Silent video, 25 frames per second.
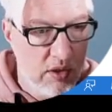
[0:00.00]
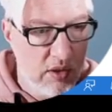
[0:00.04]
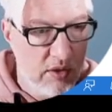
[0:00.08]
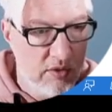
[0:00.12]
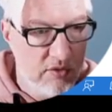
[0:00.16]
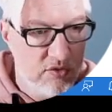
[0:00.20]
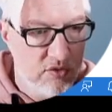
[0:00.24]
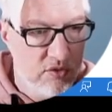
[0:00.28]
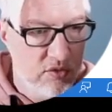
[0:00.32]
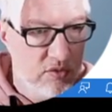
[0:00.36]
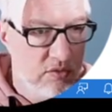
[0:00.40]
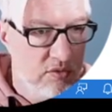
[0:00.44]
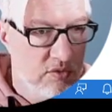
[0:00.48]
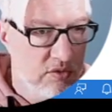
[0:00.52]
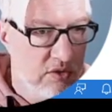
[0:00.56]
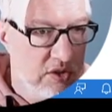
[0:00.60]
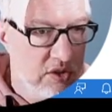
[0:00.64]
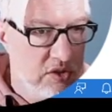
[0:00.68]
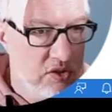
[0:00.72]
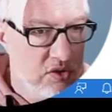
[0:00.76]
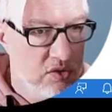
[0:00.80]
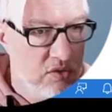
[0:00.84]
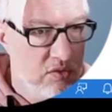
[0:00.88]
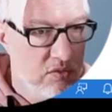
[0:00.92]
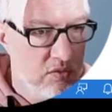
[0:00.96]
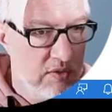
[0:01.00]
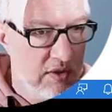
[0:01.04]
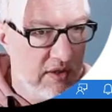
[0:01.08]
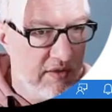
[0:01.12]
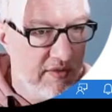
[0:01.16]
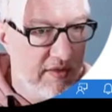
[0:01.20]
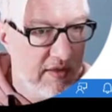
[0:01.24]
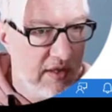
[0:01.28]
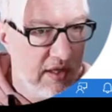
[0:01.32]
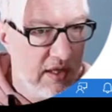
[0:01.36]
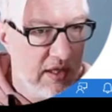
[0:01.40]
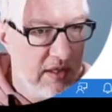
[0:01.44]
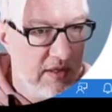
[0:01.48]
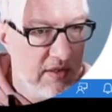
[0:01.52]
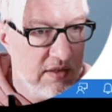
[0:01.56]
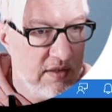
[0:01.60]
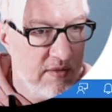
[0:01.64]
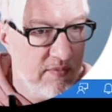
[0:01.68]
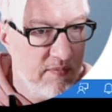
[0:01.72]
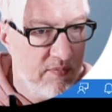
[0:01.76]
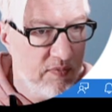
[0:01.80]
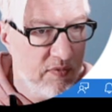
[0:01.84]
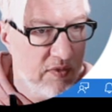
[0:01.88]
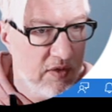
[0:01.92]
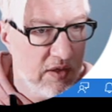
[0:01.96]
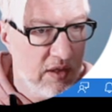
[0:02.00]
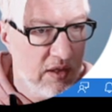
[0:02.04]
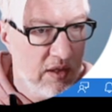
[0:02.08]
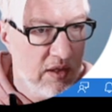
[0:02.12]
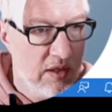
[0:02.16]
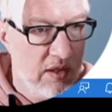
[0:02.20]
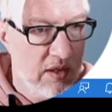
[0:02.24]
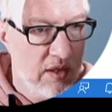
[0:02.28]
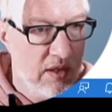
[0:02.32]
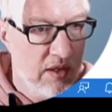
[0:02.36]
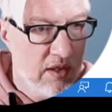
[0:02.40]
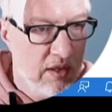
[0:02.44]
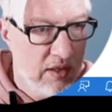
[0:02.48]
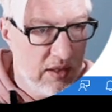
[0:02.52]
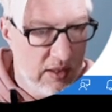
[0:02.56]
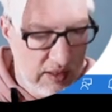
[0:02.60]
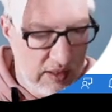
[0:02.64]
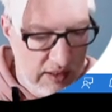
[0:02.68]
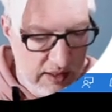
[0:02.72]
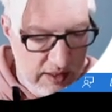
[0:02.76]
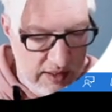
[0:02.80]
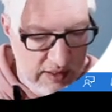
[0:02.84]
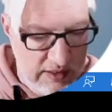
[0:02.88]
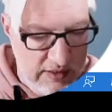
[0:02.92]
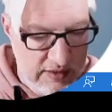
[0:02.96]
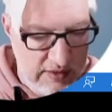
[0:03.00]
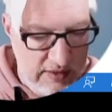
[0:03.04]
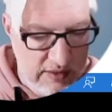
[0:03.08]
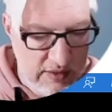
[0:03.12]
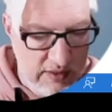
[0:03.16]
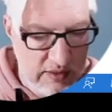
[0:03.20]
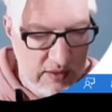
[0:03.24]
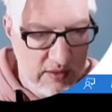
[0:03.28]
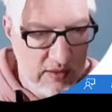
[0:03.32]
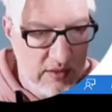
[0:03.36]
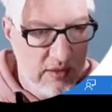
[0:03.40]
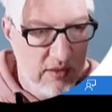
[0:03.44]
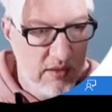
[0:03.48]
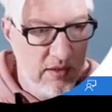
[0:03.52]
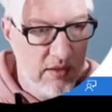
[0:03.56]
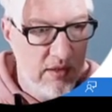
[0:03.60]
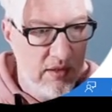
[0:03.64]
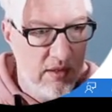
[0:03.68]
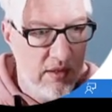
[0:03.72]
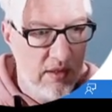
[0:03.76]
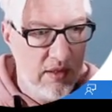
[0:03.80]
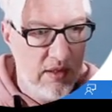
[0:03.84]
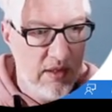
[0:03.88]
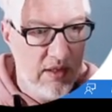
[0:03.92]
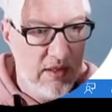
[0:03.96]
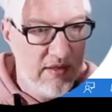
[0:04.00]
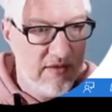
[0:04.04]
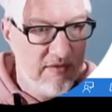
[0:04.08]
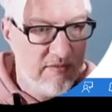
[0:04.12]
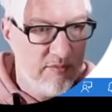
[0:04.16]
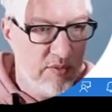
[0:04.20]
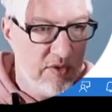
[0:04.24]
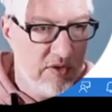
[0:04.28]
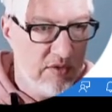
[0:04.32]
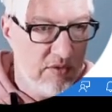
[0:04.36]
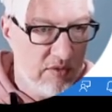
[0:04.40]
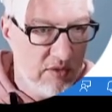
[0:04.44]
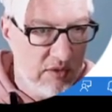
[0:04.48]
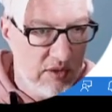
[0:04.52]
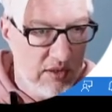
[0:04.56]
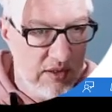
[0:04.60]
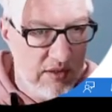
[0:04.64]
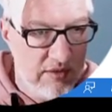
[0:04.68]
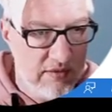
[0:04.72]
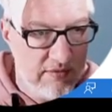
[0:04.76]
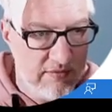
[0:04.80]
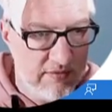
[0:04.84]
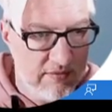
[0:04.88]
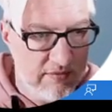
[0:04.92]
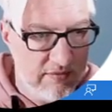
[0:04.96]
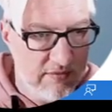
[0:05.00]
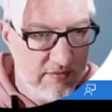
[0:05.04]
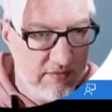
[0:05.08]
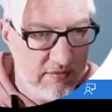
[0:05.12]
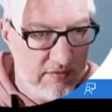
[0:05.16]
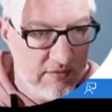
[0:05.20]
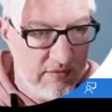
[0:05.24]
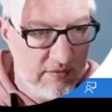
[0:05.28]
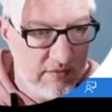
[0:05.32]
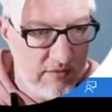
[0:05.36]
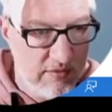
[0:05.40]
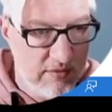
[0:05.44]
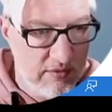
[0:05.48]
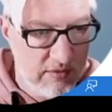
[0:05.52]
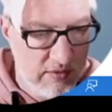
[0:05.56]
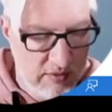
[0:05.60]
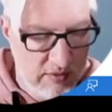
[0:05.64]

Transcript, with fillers: R2D2 at the end. And last but not least,